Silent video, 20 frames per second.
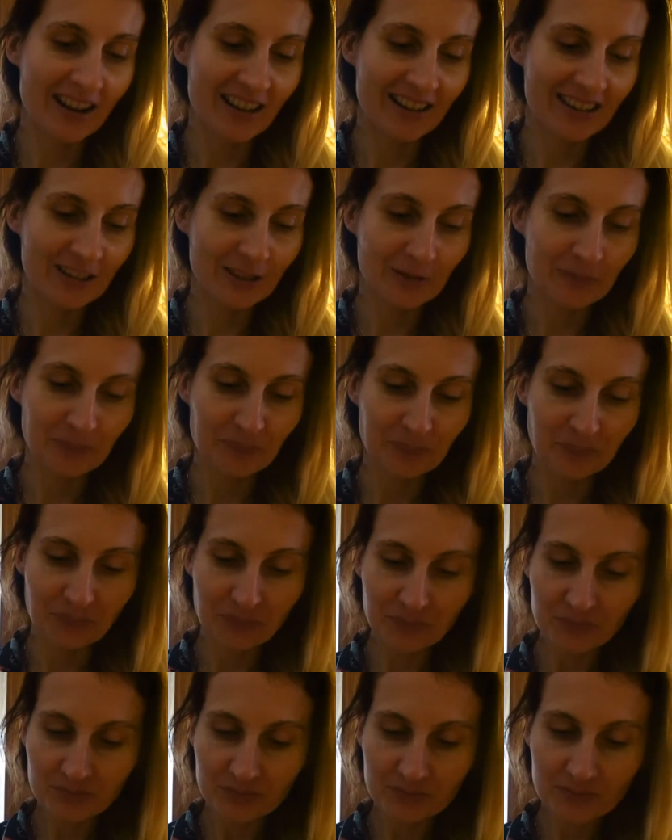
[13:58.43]
And
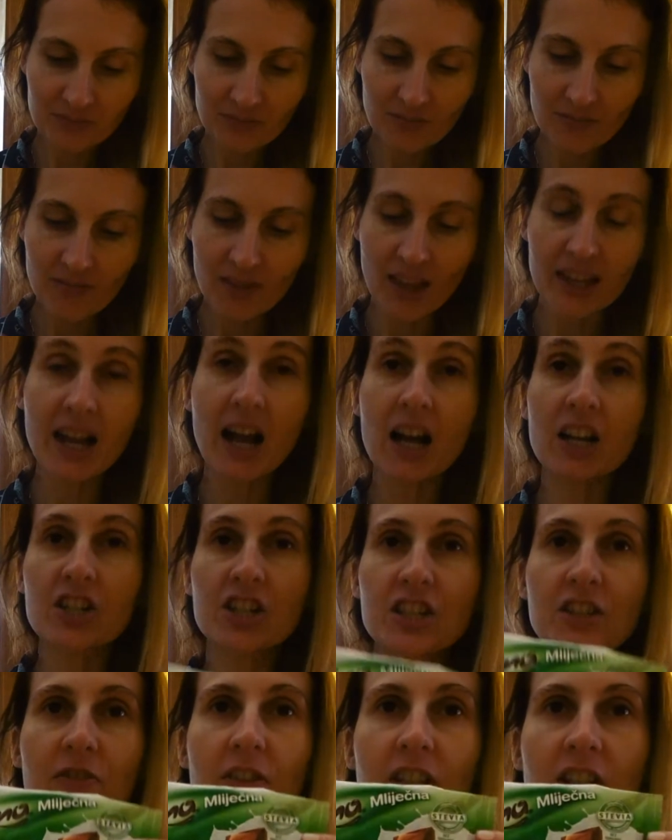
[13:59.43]
yeah, I
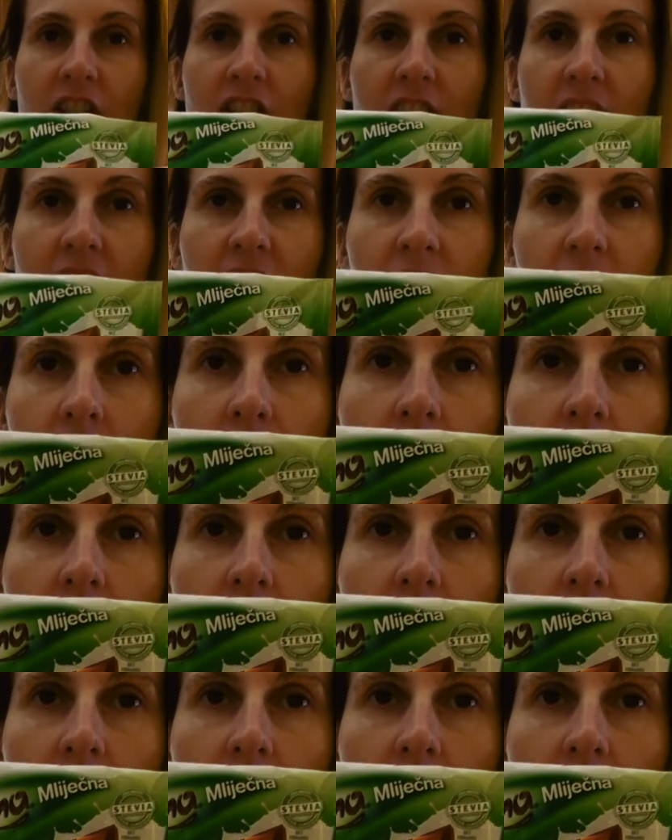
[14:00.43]
just finished this